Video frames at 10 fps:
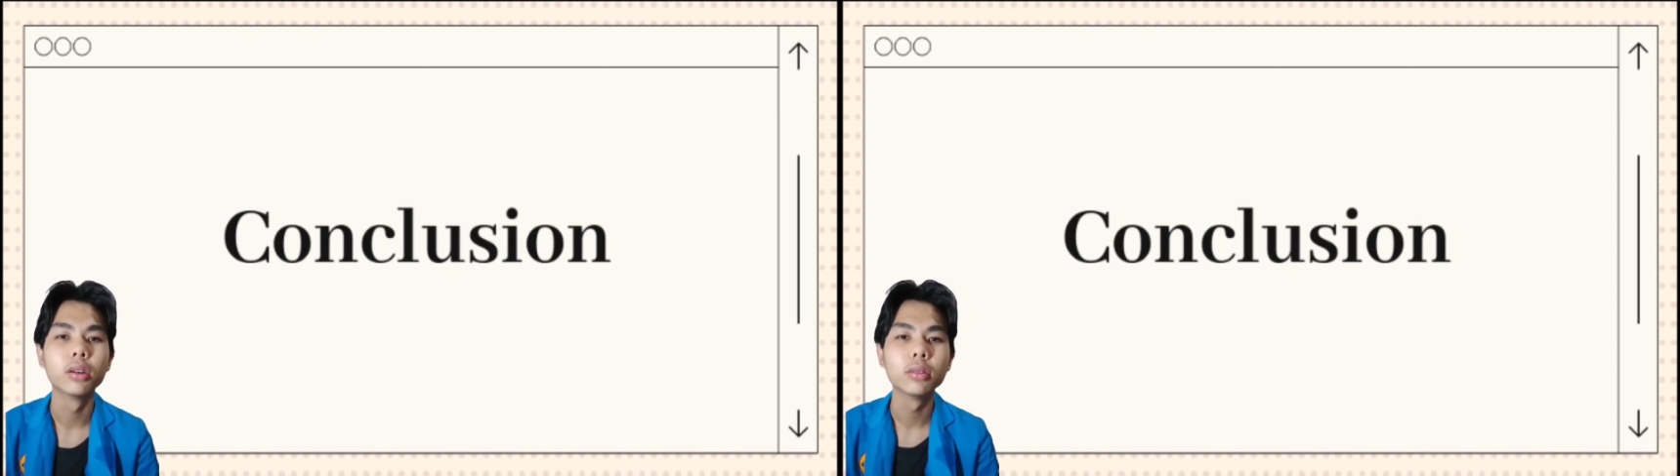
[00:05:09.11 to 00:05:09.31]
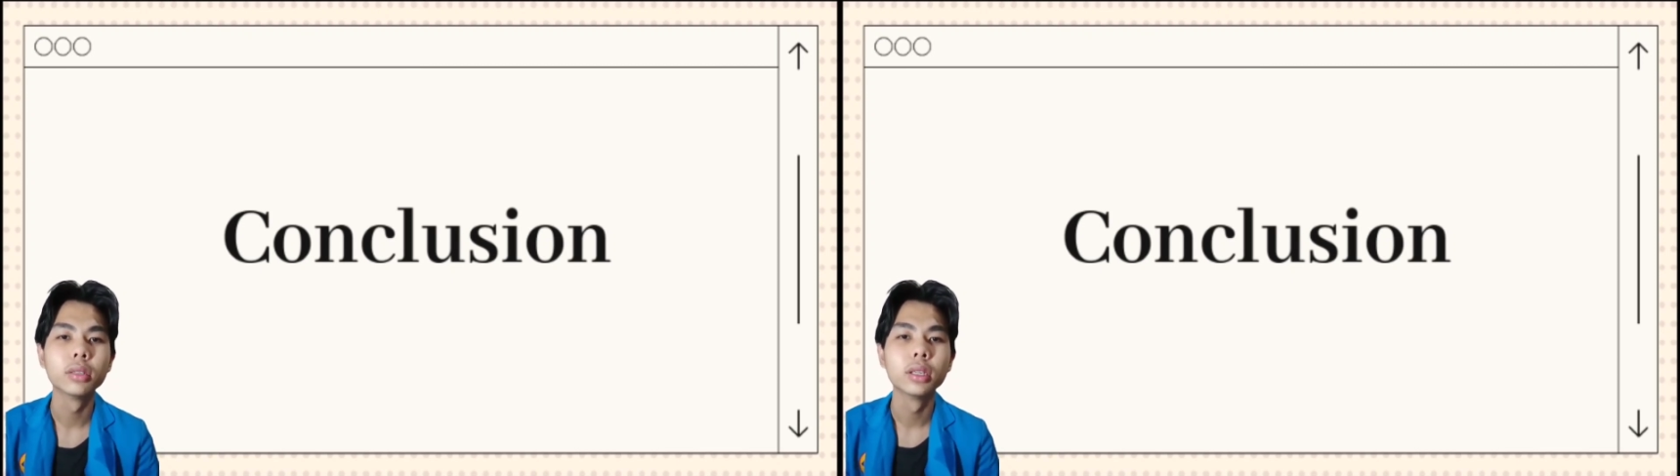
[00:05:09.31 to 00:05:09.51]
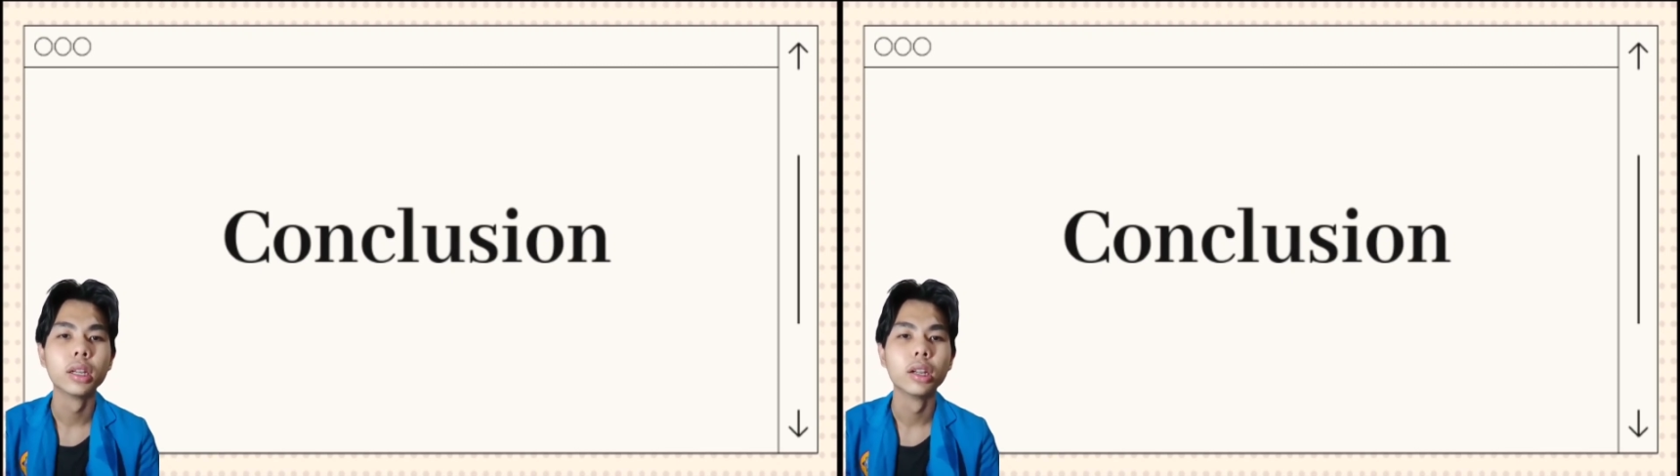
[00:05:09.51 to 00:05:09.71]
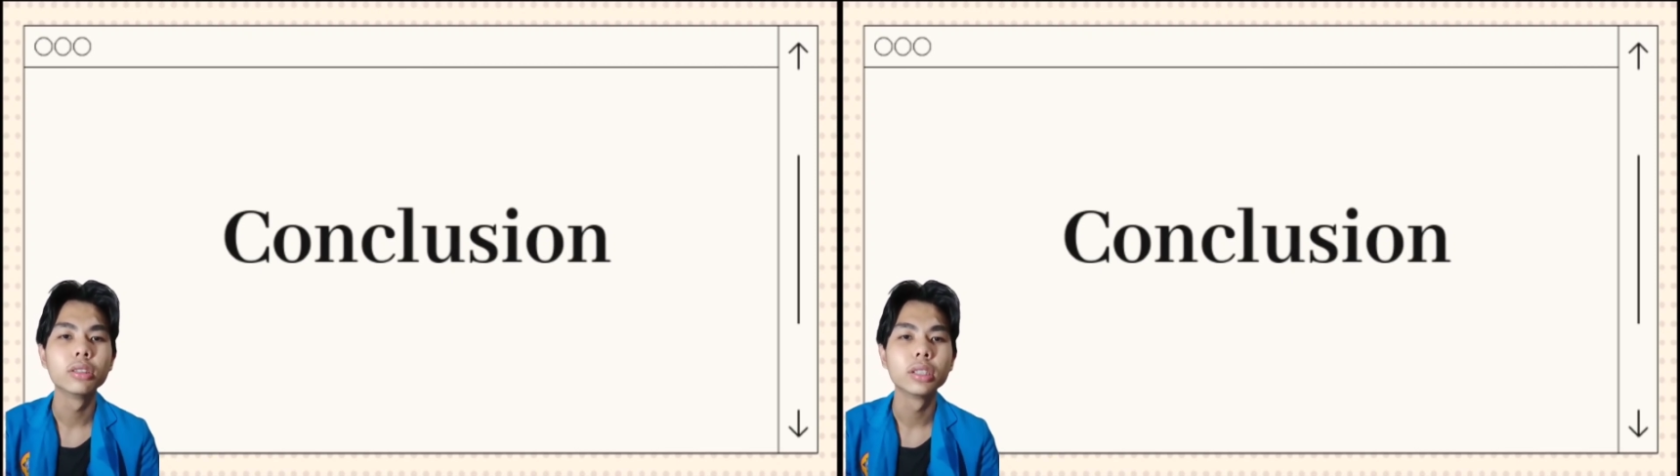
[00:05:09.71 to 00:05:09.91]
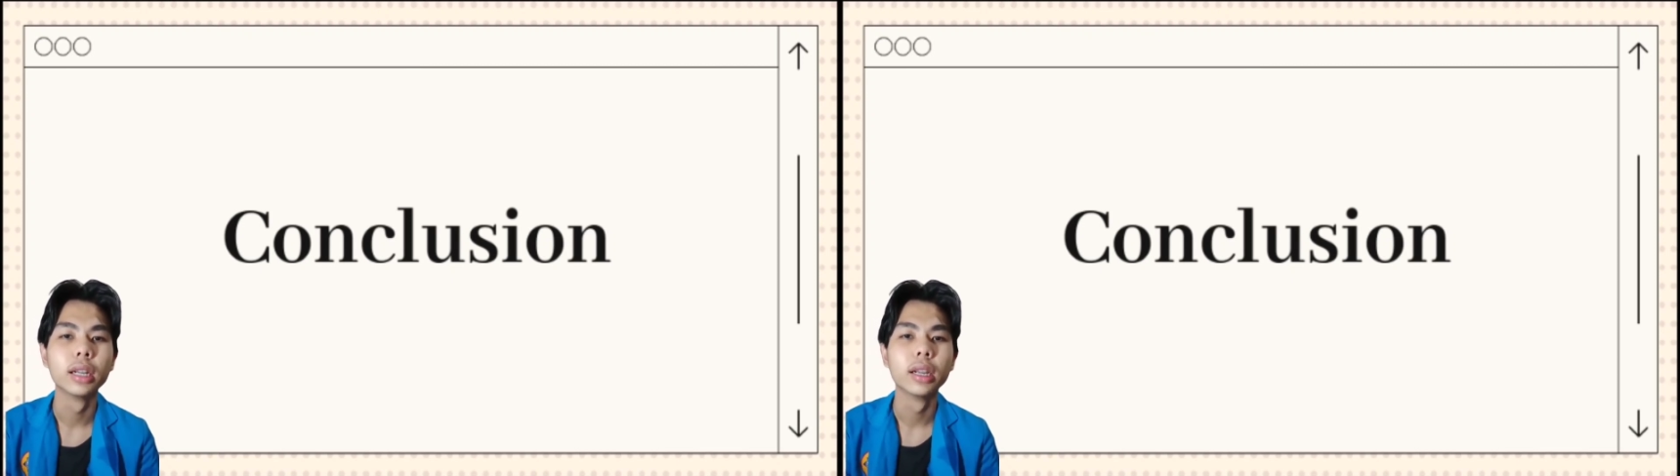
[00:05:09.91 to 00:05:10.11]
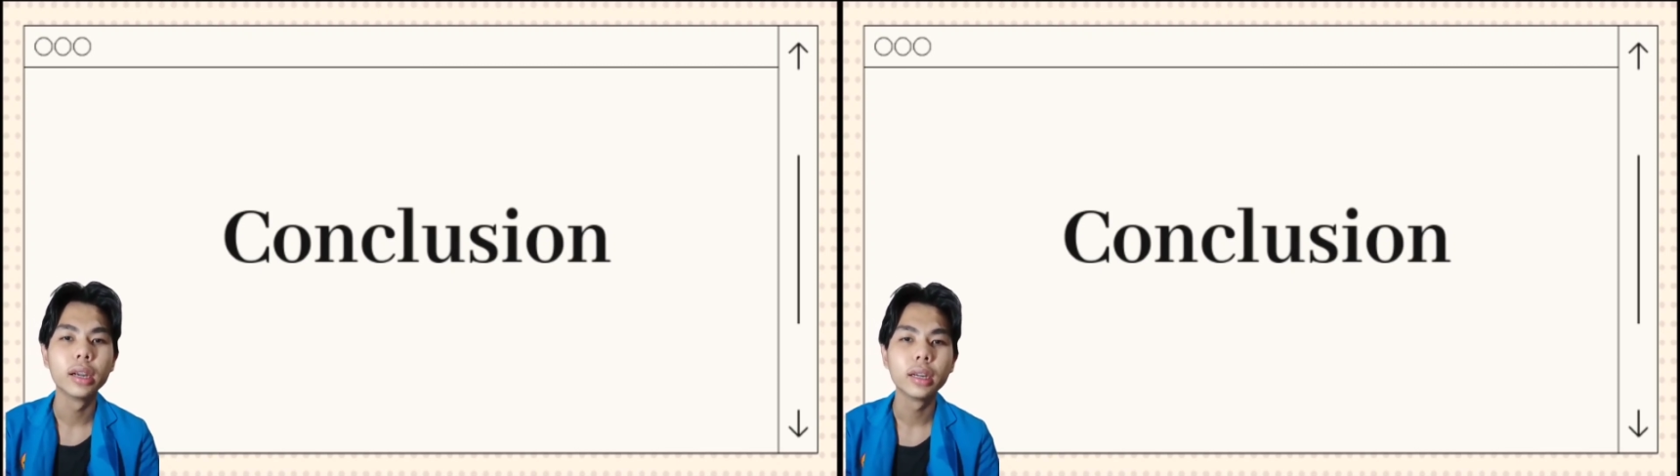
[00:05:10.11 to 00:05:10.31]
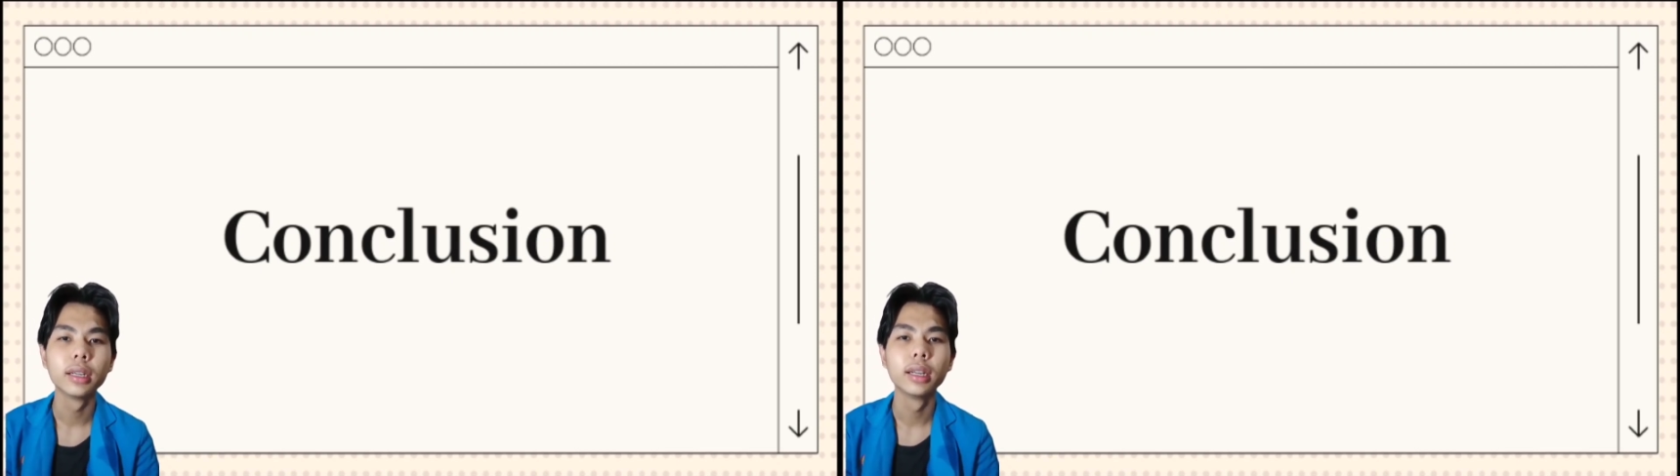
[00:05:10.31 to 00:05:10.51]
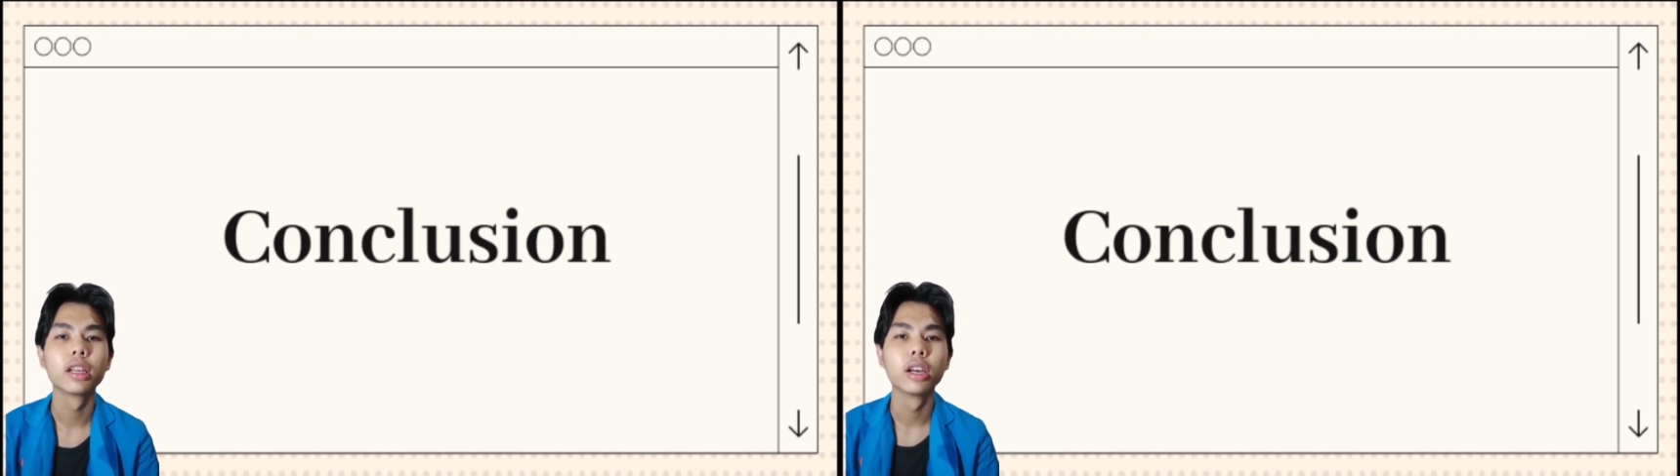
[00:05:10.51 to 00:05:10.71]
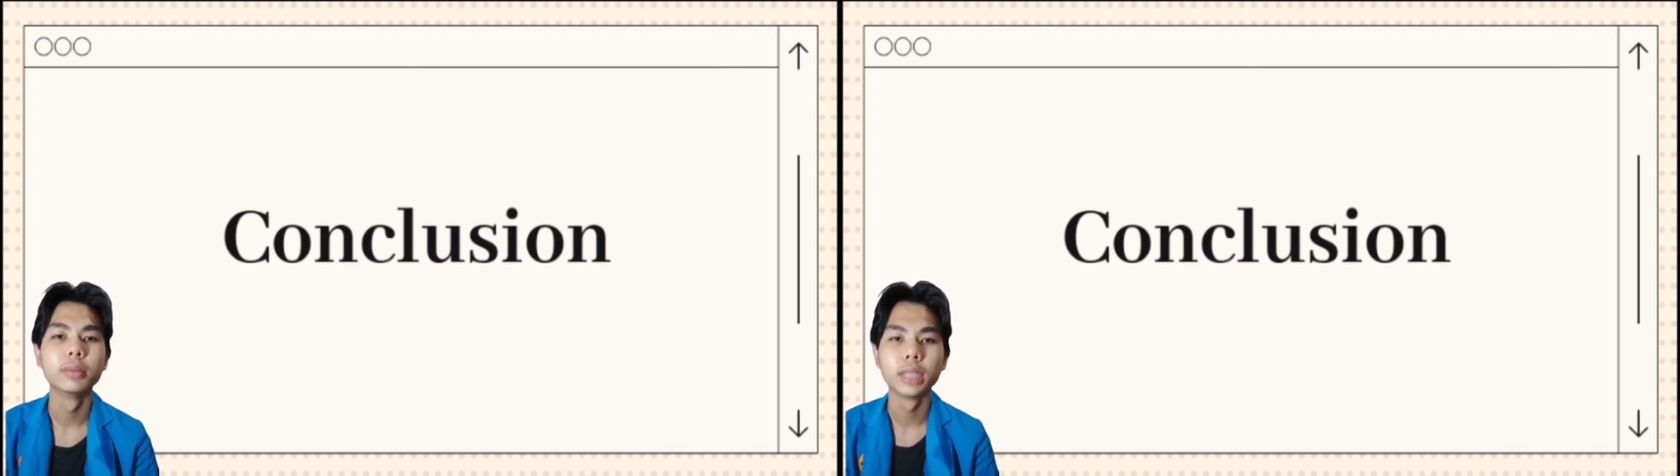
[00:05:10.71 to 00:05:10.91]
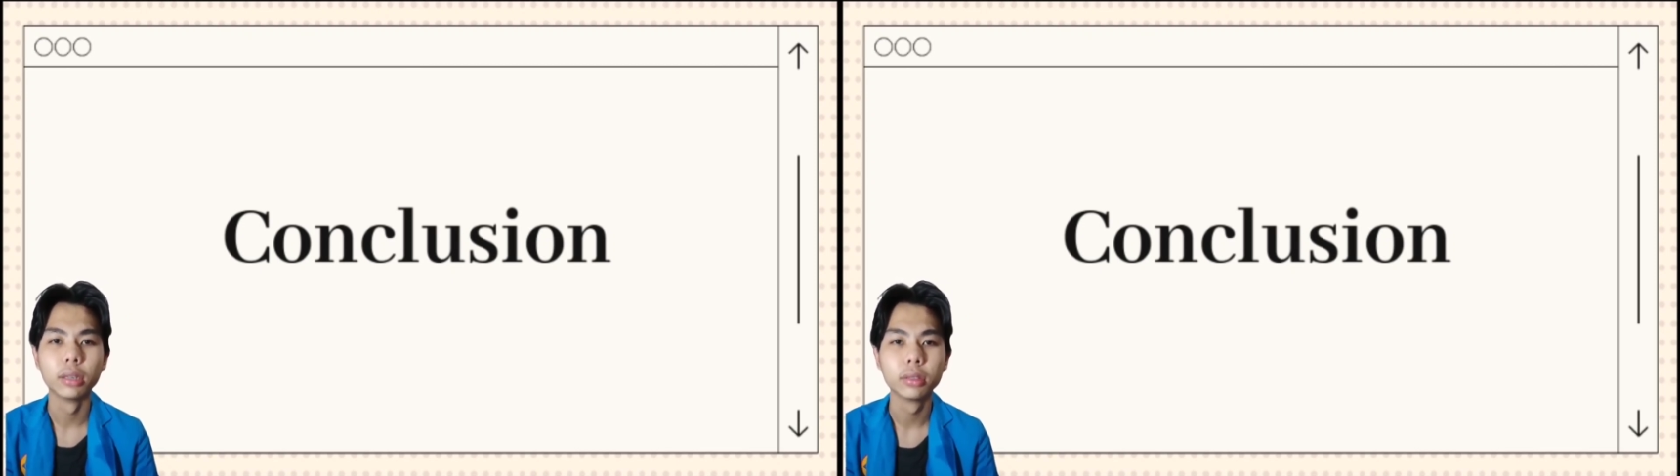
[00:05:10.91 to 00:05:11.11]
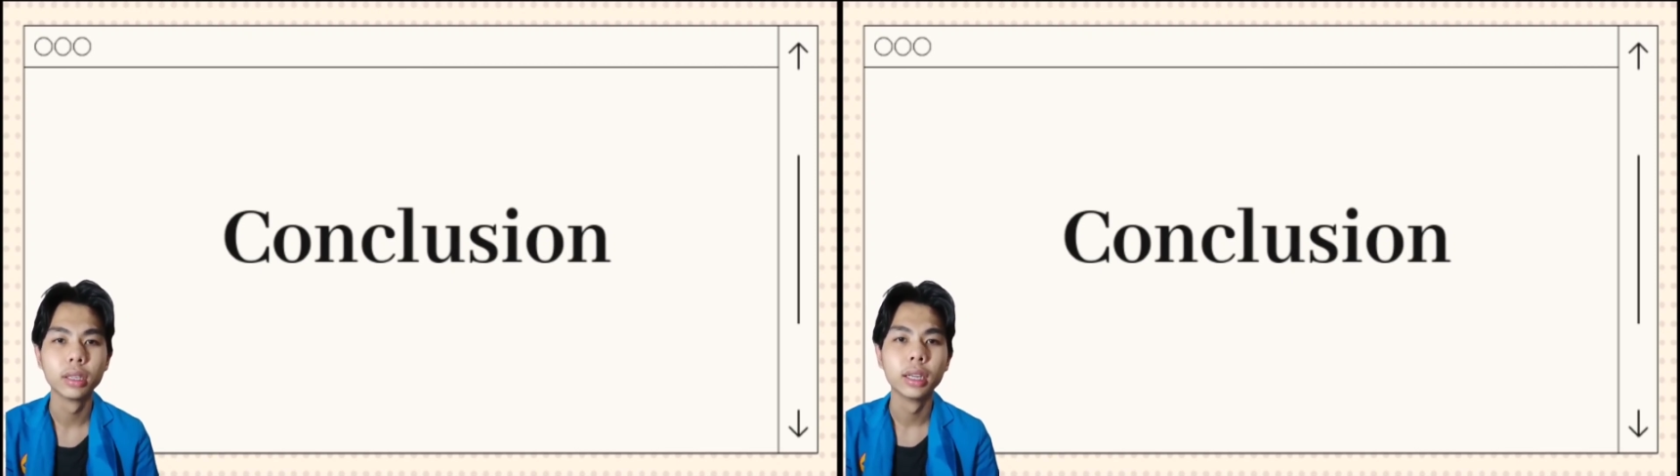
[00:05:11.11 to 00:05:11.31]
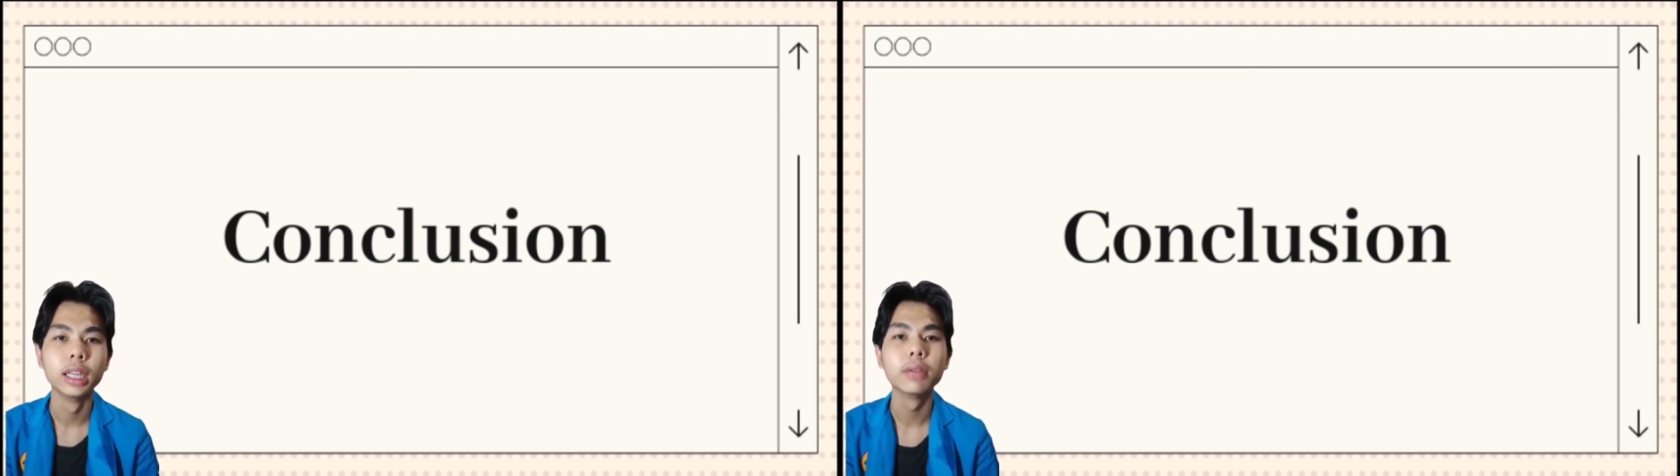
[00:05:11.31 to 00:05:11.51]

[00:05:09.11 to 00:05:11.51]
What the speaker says: tongue, nose, and air that comes out.